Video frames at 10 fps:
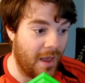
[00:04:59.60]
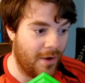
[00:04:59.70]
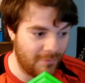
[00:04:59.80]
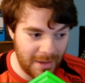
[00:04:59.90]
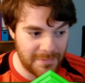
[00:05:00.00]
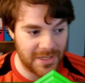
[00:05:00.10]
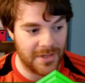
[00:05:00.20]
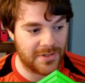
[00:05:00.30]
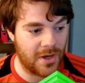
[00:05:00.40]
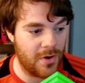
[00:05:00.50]
Ramza.
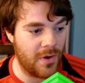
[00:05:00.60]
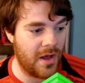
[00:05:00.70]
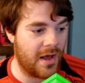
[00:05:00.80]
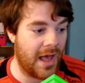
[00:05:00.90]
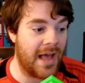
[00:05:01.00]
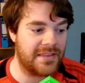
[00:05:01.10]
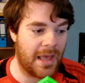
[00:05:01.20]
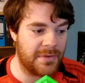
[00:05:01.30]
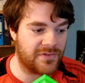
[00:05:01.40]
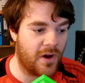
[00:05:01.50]
So at
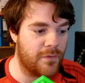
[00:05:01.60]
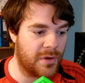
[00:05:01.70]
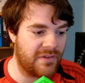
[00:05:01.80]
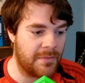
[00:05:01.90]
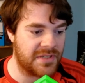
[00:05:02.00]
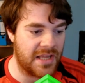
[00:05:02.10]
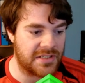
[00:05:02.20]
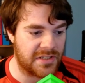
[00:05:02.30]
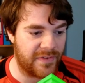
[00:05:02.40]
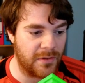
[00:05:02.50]
damage 5, when Ramza
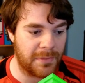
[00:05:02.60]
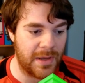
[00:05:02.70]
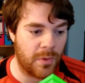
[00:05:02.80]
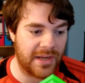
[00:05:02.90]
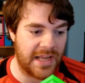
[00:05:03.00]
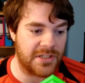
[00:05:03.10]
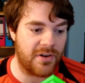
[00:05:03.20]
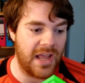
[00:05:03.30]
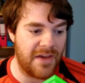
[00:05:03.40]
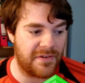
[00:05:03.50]
enters the field, play 1
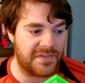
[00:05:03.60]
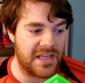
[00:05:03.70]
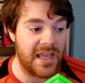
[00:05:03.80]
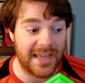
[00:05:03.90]
category FFT